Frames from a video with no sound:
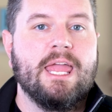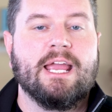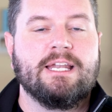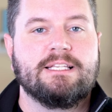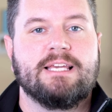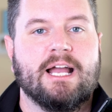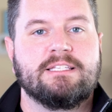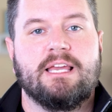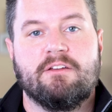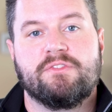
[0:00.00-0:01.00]
It can
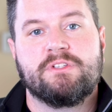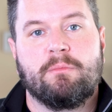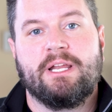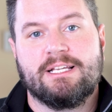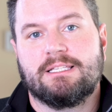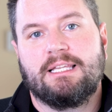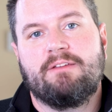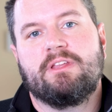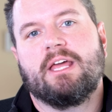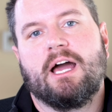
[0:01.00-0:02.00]
detect if somebody is
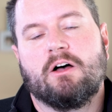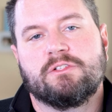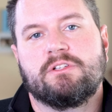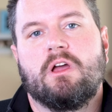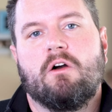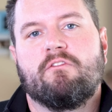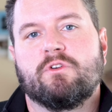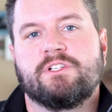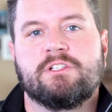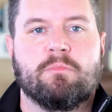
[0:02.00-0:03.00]
leaving the house
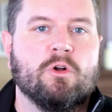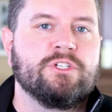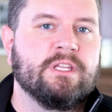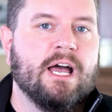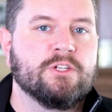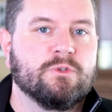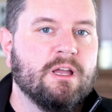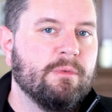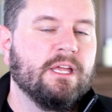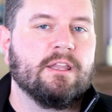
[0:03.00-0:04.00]
versus approaching the house or
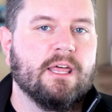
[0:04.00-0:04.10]
coming into the